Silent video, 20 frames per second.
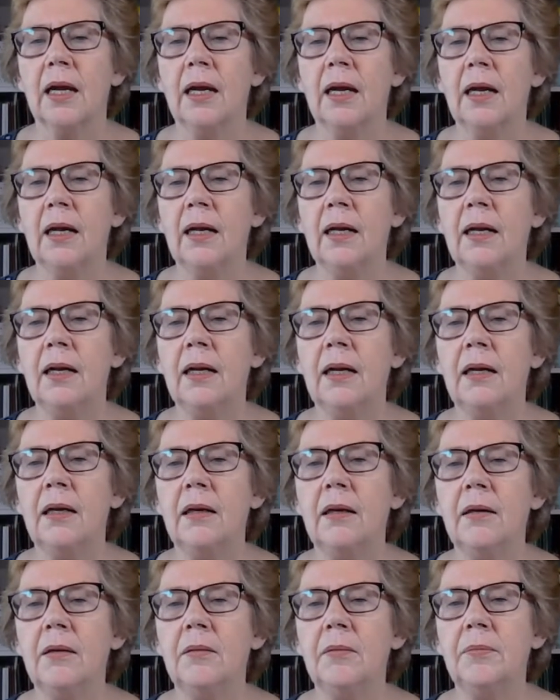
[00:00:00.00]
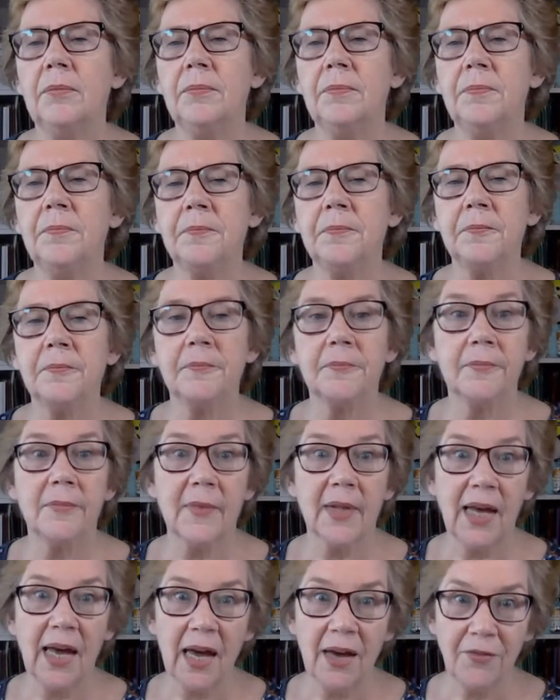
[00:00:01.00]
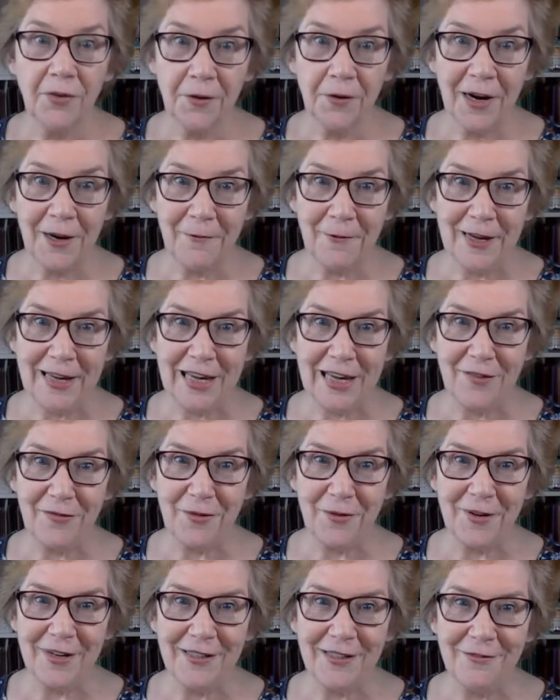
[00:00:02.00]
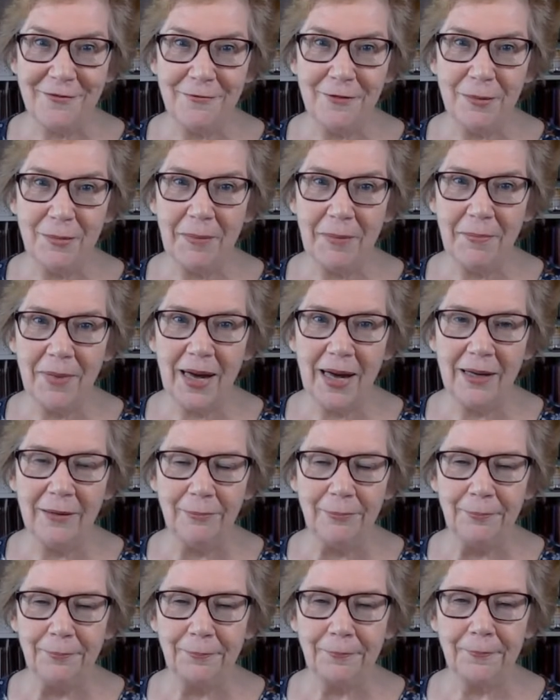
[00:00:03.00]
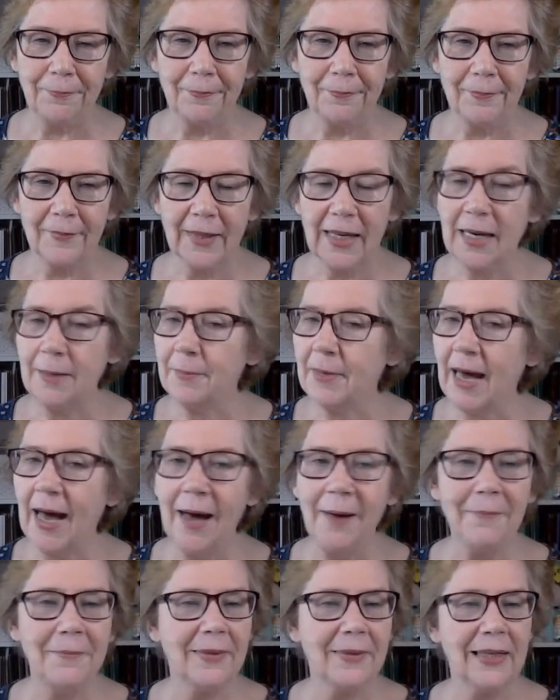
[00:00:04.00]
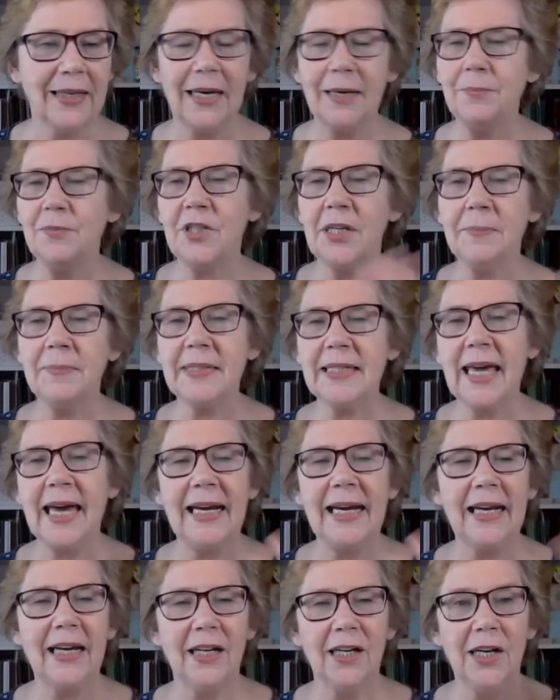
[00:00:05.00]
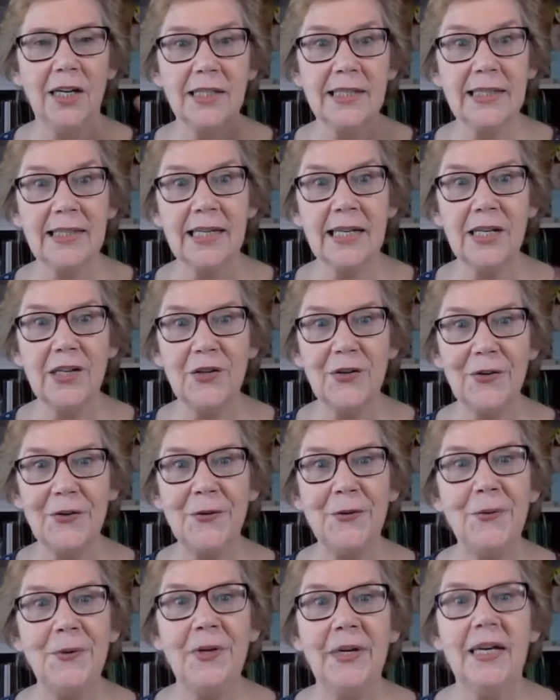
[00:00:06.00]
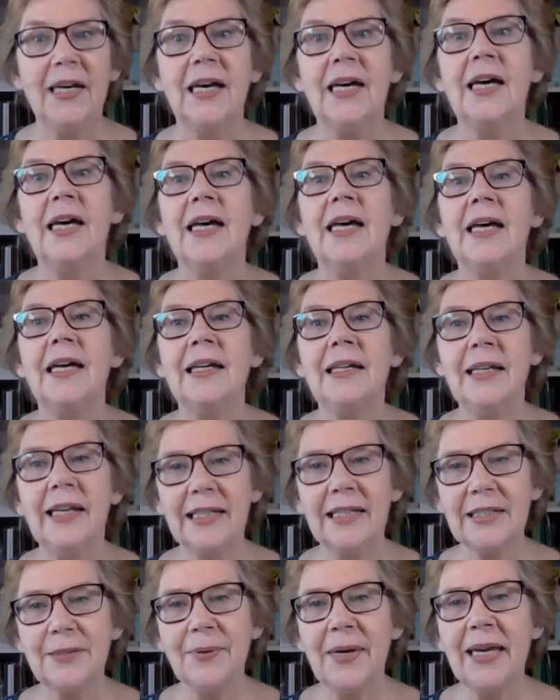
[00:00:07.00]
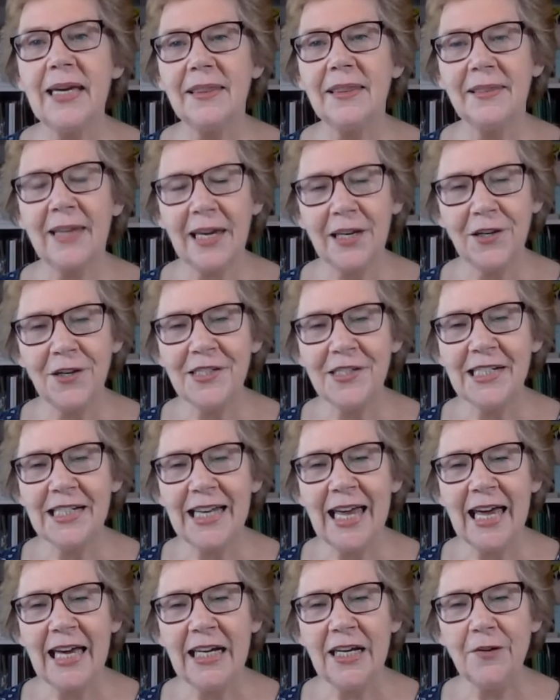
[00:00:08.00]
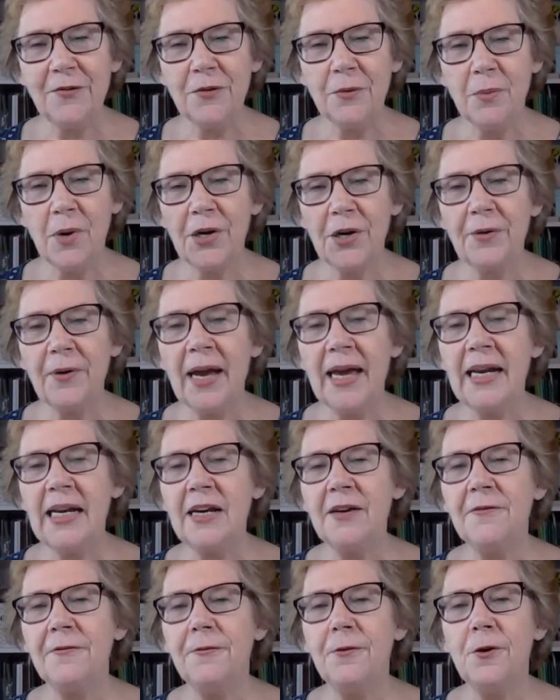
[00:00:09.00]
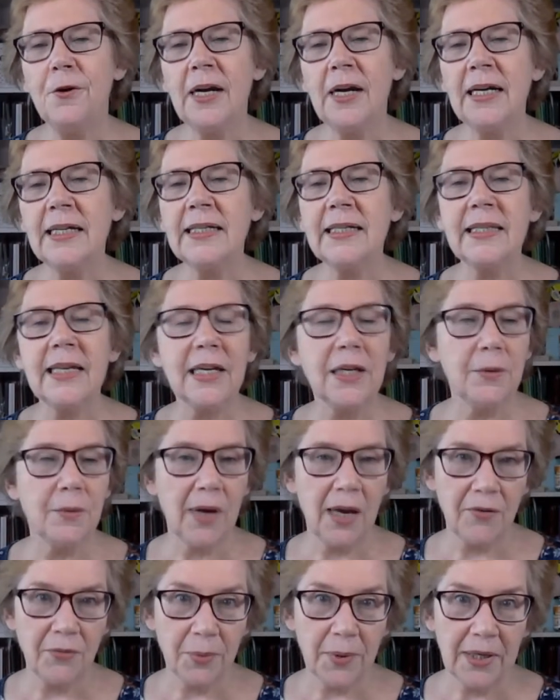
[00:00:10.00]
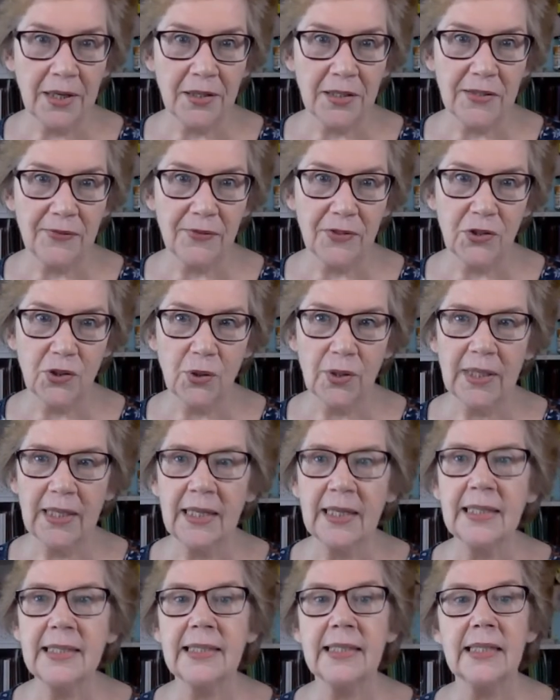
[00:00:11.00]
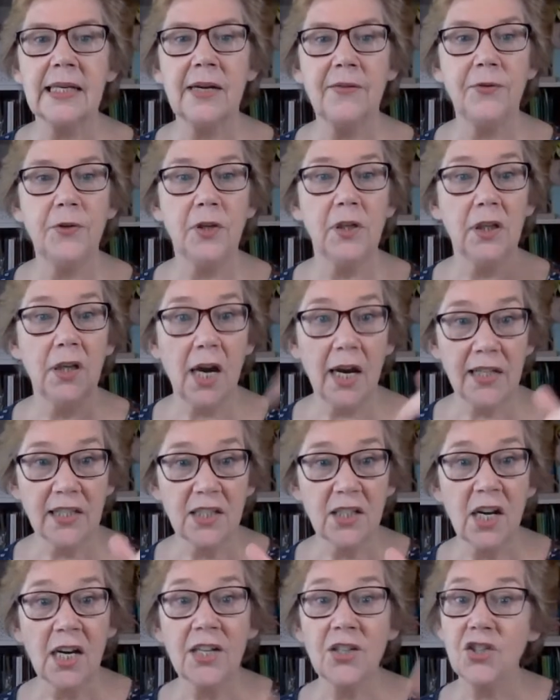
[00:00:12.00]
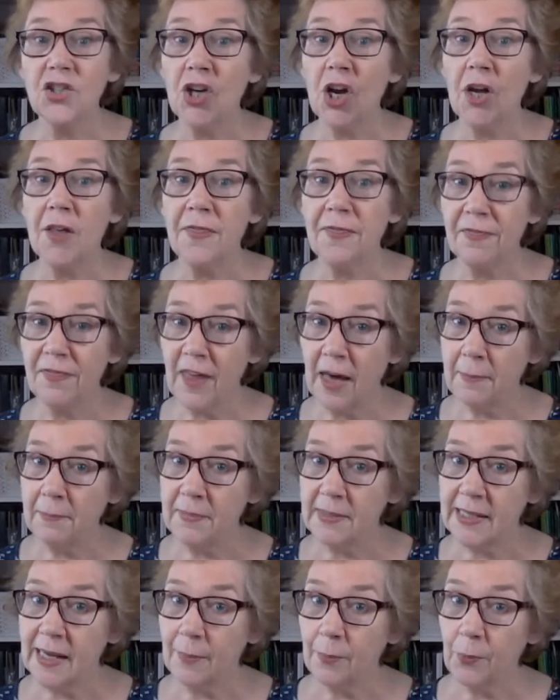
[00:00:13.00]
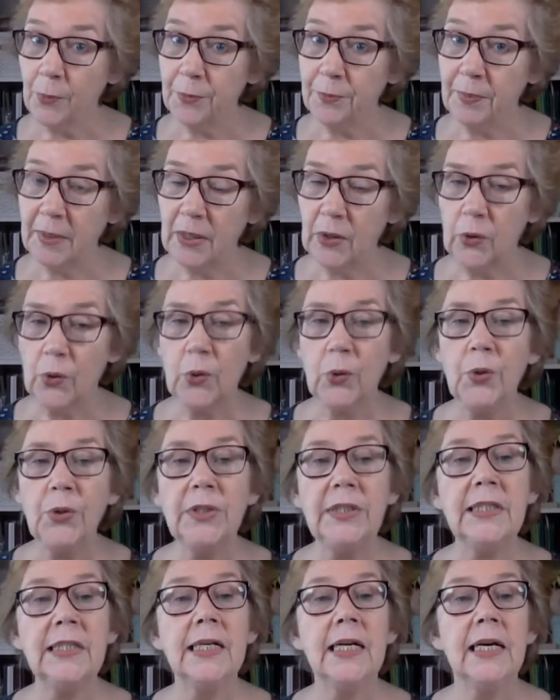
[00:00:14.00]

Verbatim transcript: Um, have a great week, everyone. Remember, keep calm and keep cheap skating, and I'll see you next week. Thank you, Delaney, for moderating for us. Thank you, everyone else, for joining us. If you like tonight's show, thumbs up would be good.